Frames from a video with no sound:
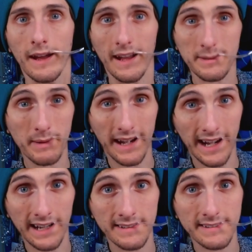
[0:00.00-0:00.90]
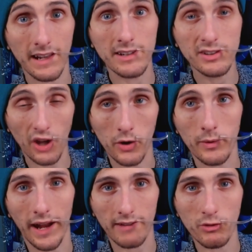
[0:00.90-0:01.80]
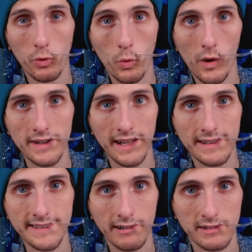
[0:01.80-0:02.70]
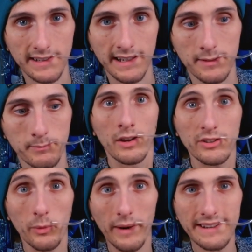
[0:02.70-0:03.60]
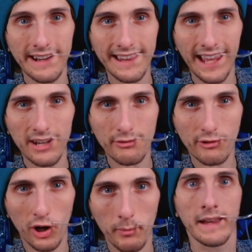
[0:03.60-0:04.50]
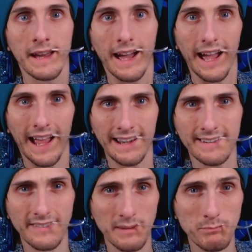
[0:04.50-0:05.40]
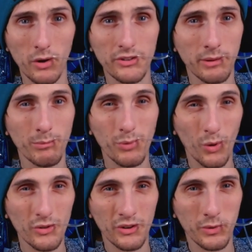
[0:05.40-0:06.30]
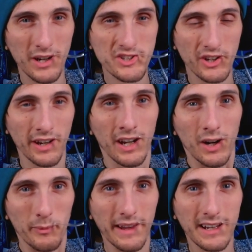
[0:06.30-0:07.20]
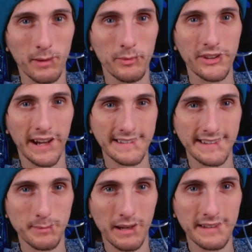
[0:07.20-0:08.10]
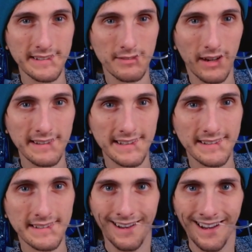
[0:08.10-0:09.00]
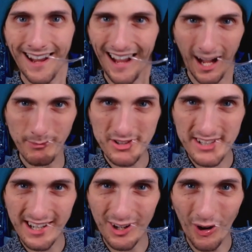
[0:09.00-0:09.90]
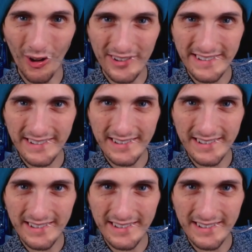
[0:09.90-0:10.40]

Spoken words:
as my hands don't have the required dexterity. So where did I get it from? And the most important question when it comes to accessibility devices, how much did it cost?